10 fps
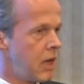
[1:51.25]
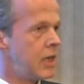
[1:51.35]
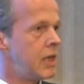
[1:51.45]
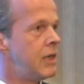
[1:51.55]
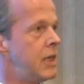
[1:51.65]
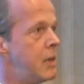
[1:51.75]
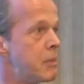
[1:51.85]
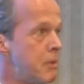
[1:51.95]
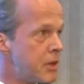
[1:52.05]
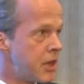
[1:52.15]
and in the
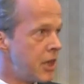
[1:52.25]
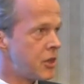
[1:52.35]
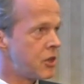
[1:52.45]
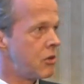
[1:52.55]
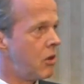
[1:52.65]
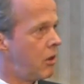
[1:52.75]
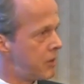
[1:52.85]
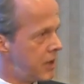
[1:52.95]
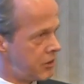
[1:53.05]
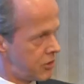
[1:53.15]
implementation of
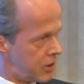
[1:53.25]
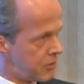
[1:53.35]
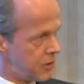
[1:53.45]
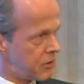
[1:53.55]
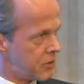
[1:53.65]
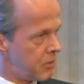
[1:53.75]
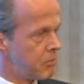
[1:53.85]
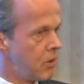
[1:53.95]
the legislative system.